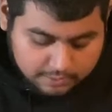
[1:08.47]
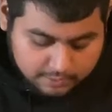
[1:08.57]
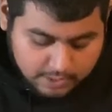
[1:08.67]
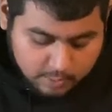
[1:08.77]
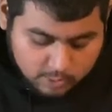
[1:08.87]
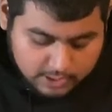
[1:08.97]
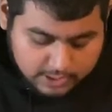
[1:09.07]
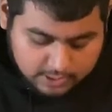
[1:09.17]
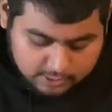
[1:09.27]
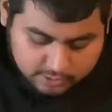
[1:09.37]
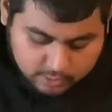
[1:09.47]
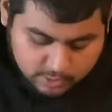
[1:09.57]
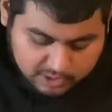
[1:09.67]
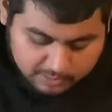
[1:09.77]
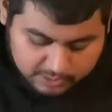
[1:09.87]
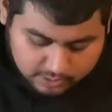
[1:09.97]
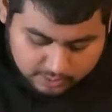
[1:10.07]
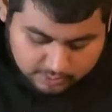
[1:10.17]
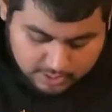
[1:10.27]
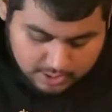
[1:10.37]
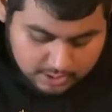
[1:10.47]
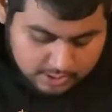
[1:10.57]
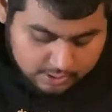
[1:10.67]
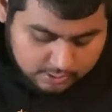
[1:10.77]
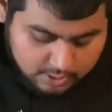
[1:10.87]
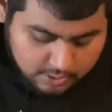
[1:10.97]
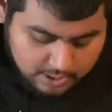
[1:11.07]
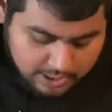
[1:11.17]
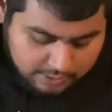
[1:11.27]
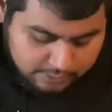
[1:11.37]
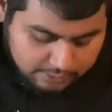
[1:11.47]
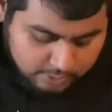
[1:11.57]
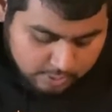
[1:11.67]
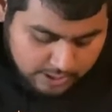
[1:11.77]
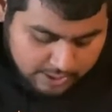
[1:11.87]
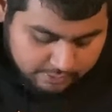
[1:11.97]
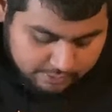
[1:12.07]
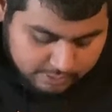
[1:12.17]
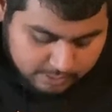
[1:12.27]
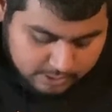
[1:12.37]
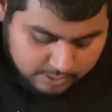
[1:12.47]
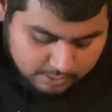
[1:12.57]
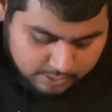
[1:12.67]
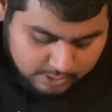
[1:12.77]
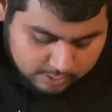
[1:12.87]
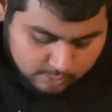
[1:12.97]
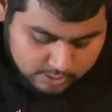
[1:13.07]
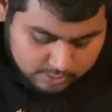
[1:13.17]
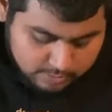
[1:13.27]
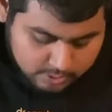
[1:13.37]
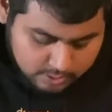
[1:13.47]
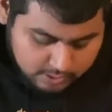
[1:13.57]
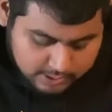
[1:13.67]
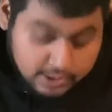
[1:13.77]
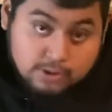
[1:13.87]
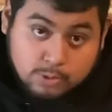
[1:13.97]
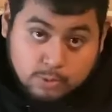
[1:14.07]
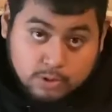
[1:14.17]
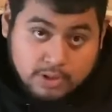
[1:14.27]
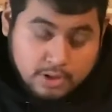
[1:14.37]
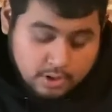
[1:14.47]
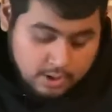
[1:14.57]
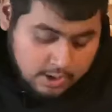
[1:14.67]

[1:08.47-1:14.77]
I want to get a silhouette of myself. So I have the photo I have in front of me, Ron Swanson mug, that's cool and all.